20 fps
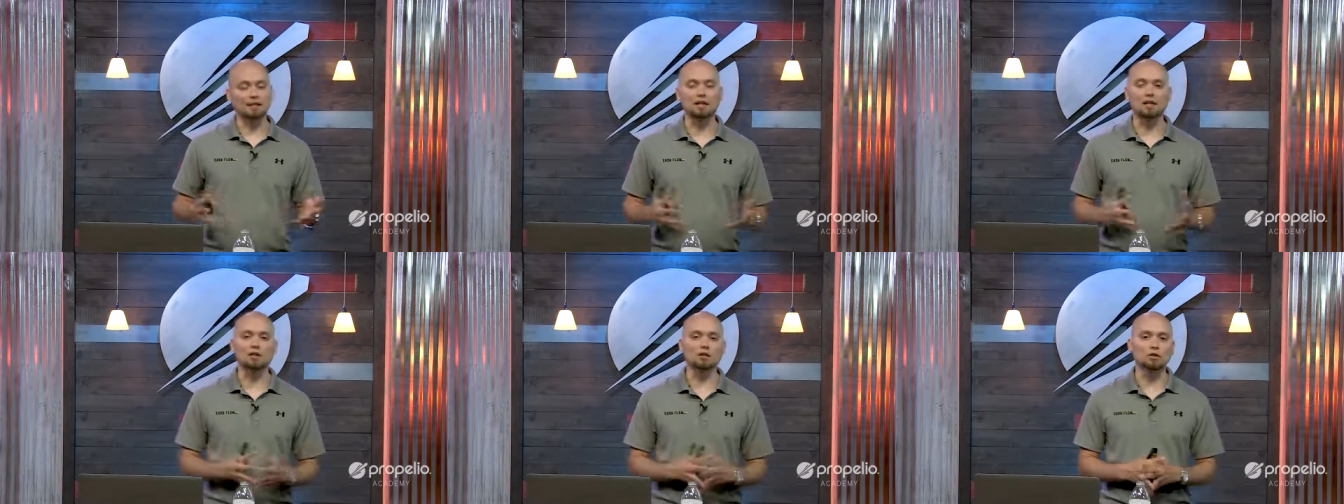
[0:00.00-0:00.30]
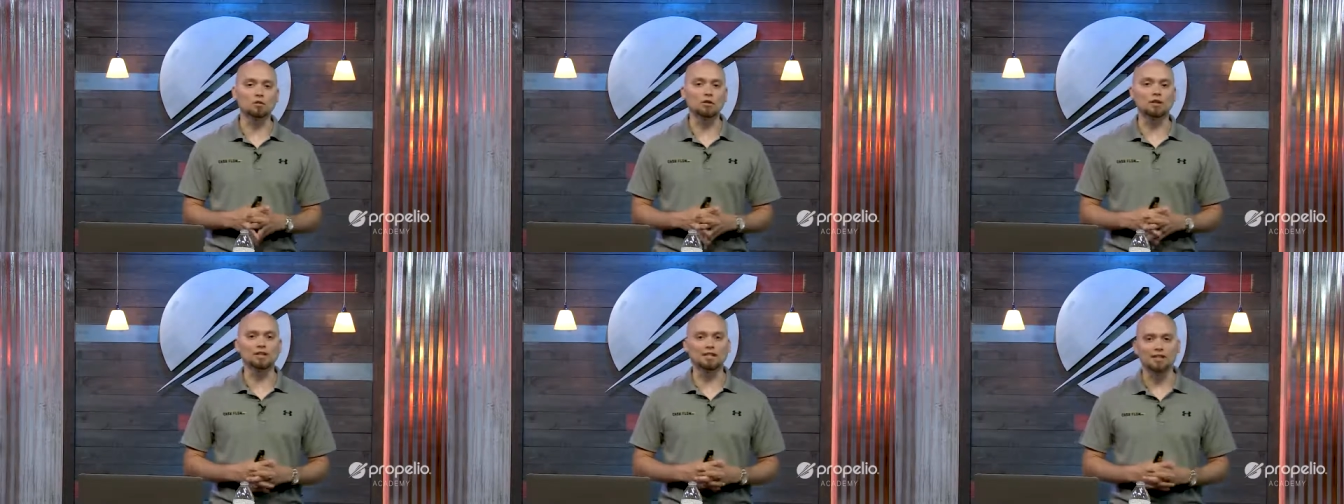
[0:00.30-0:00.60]
they're the
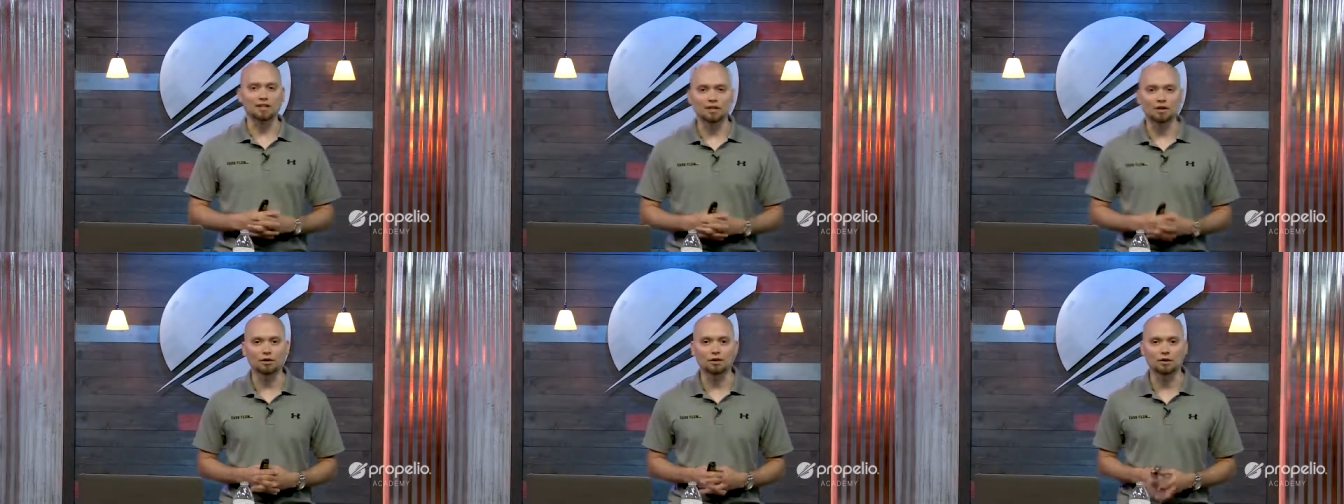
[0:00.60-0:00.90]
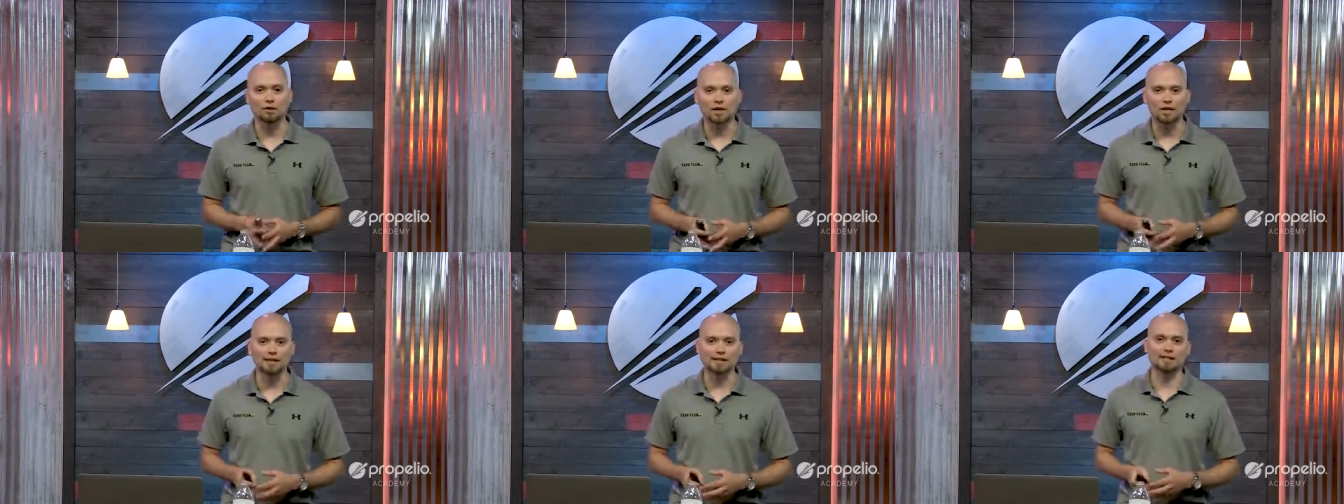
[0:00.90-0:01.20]
ones that know the
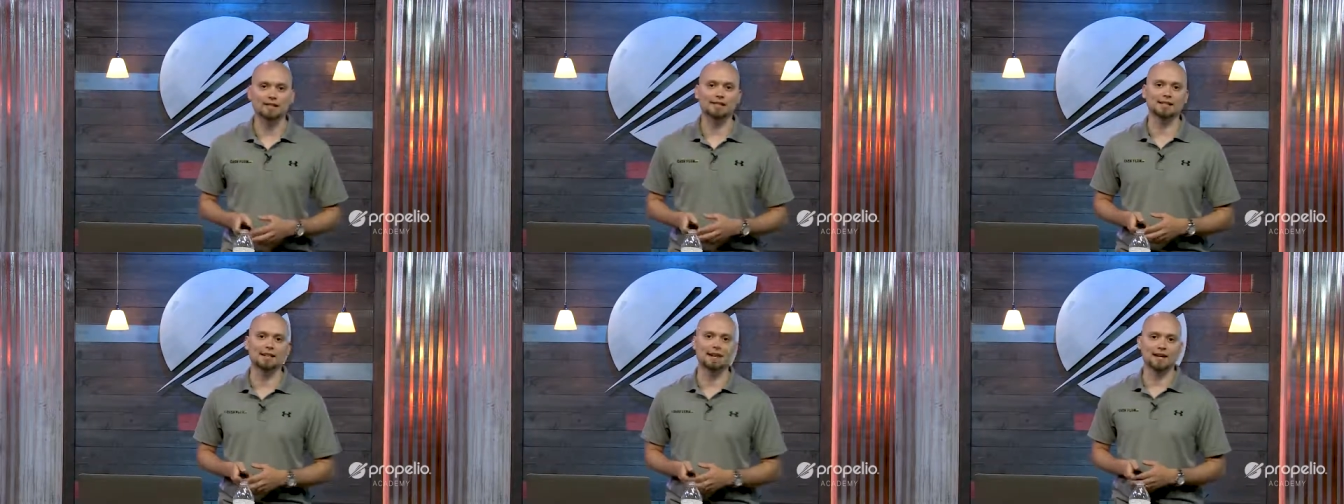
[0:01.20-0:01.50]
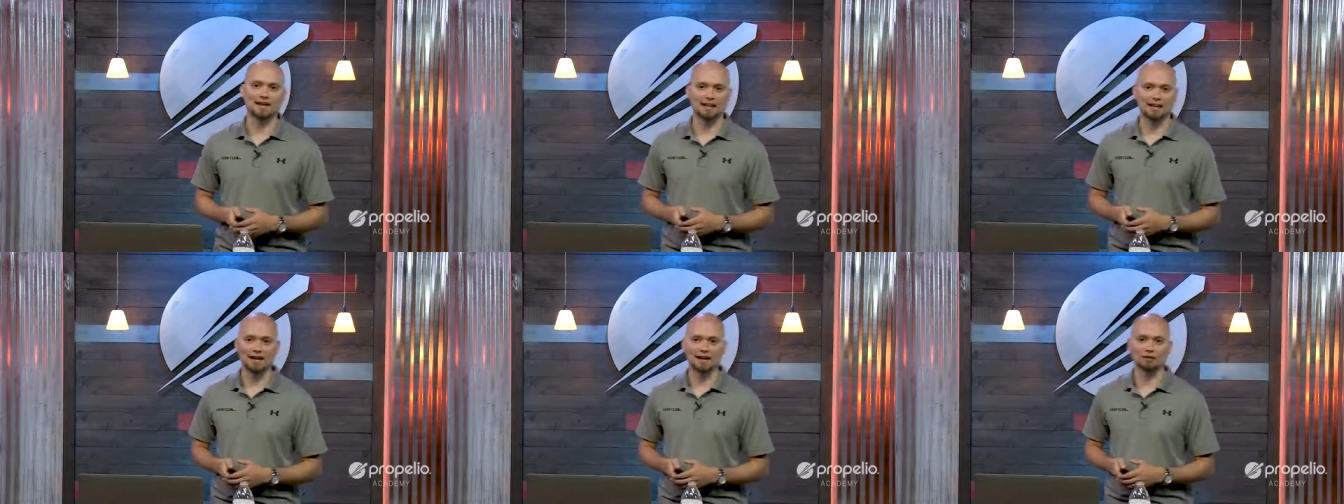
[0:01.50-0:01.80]
laws
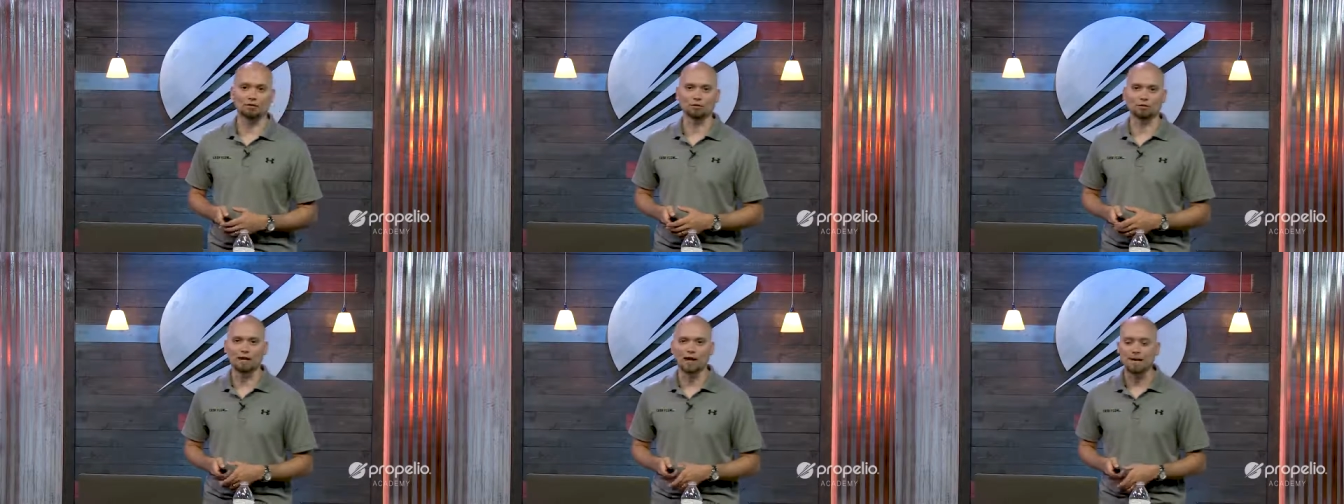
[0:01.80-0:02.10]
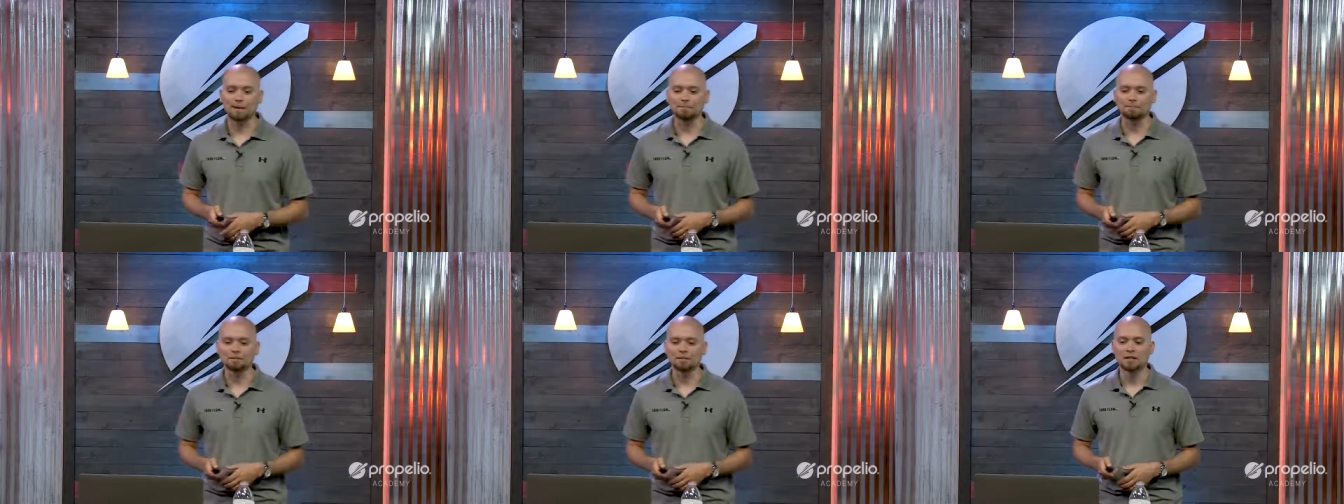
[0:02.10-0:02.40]
inside and out,
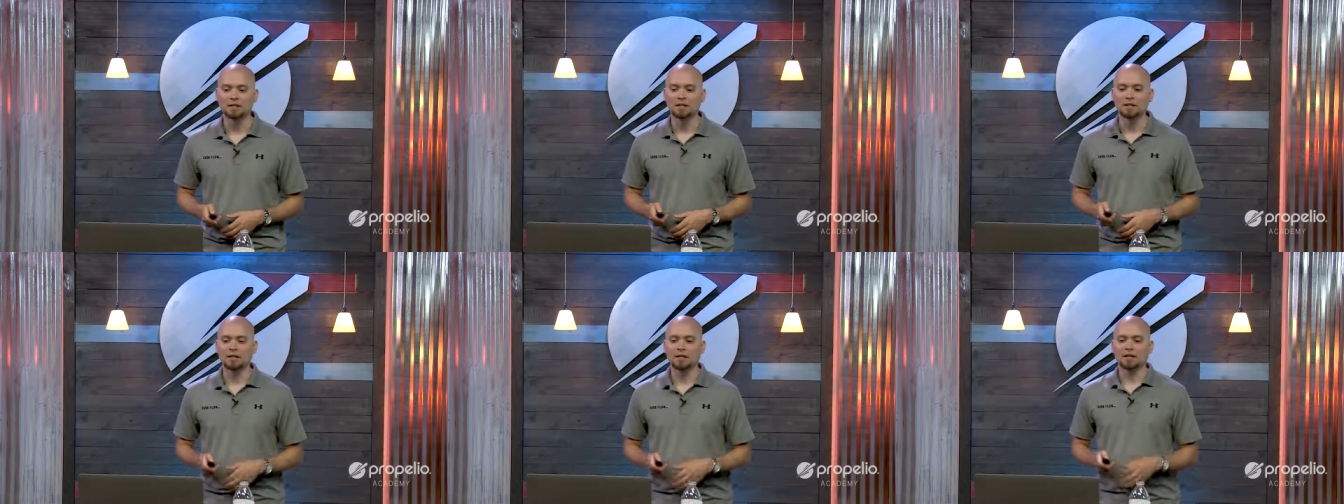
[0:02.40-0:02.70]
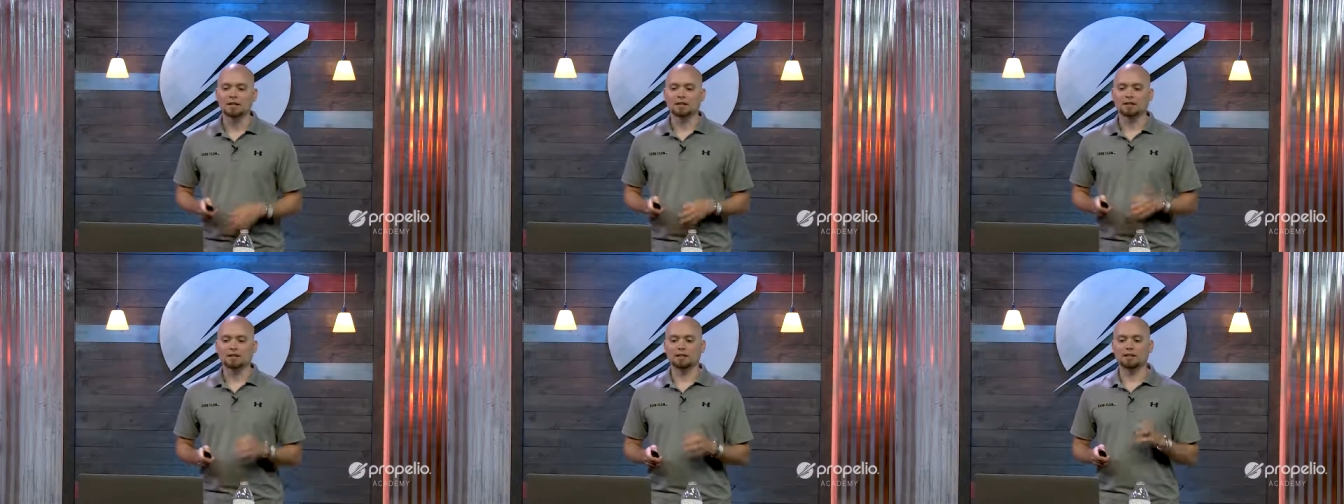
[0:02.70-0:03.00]
right?
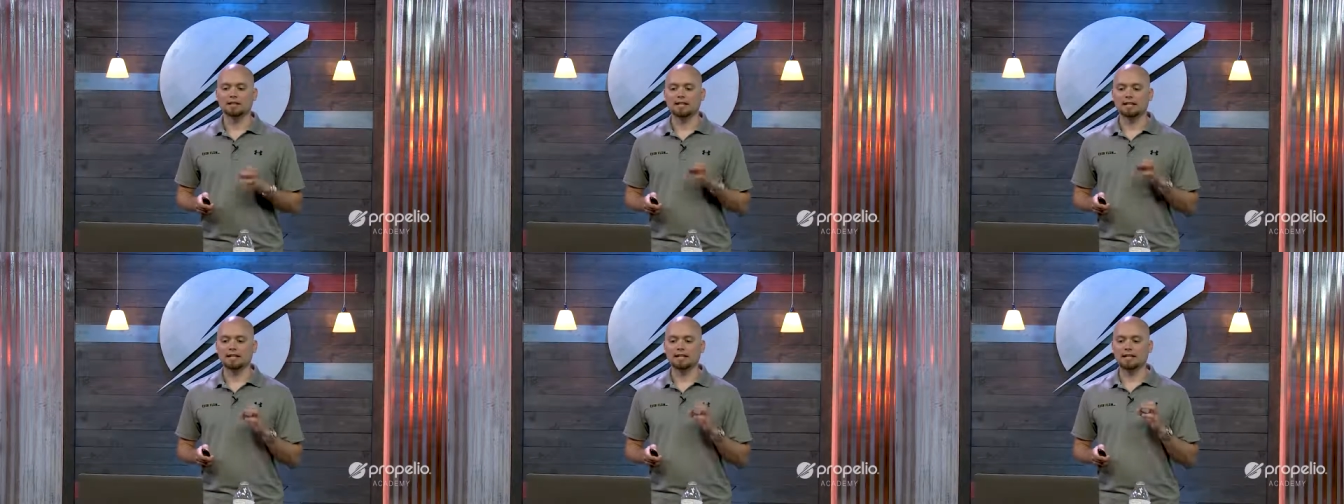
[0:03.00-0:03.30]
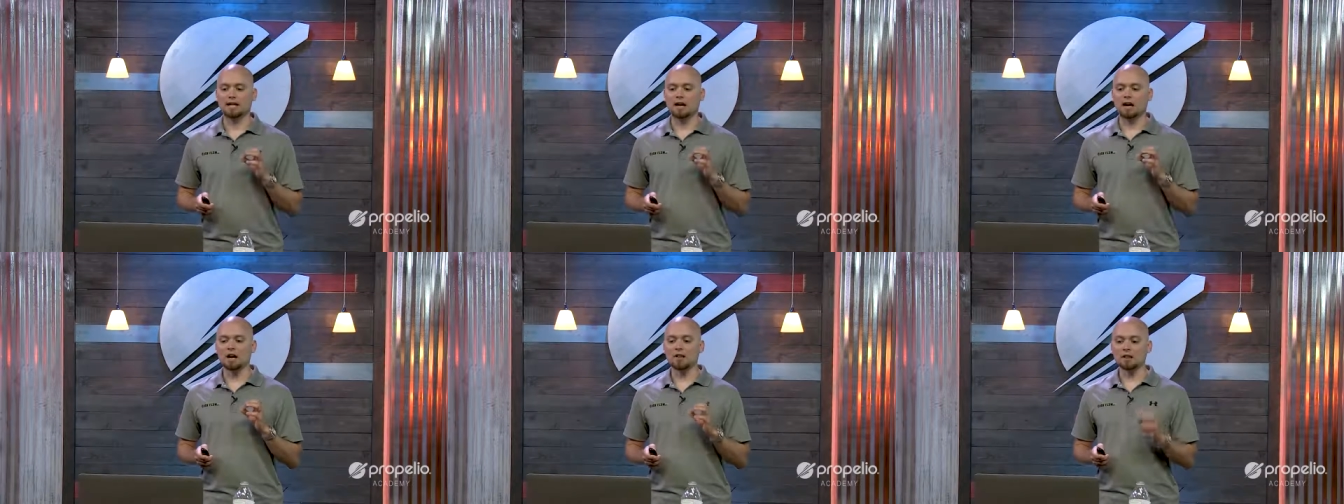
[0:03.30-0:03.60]

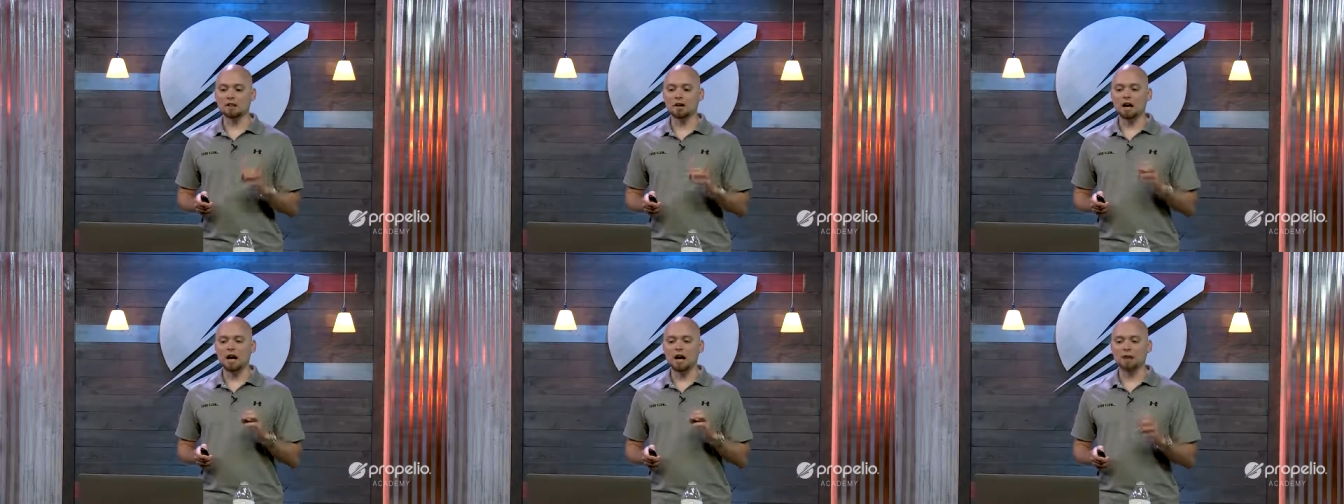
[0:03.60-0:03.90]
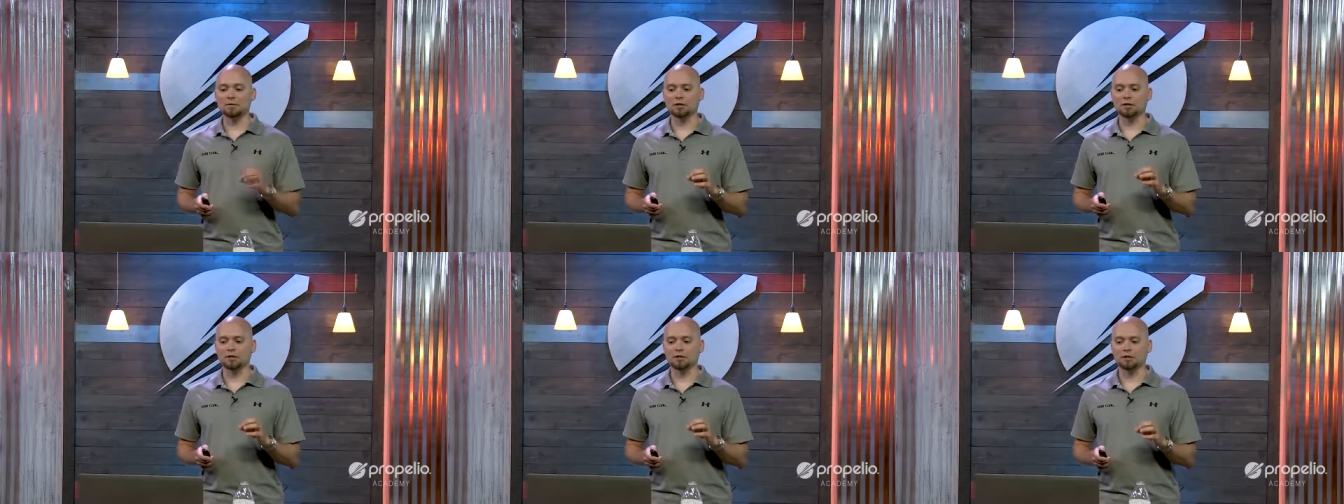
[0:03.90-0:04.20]
The other
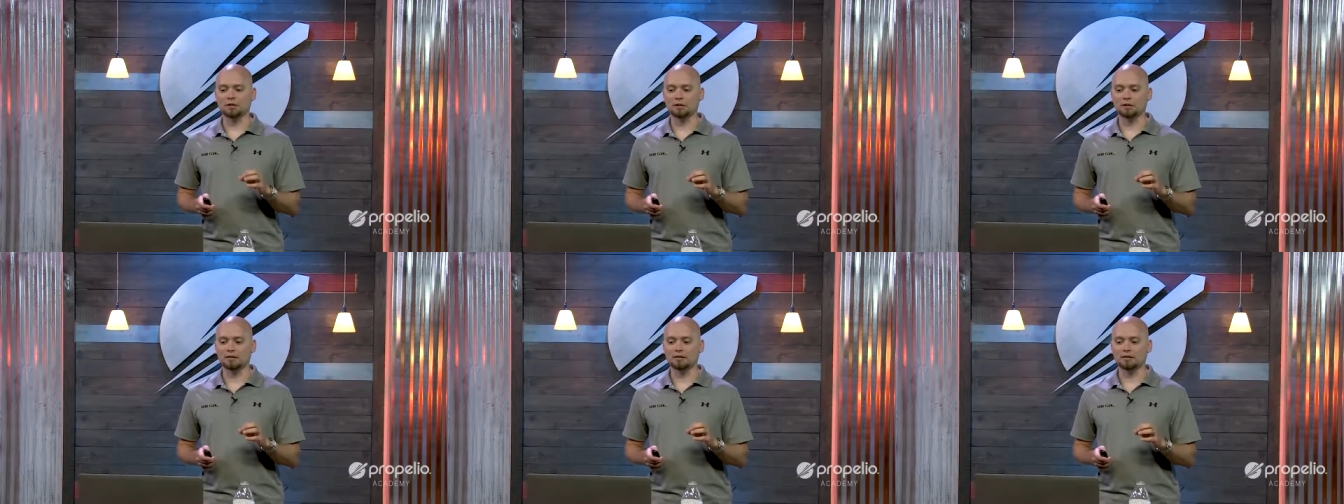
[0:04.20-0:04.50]
option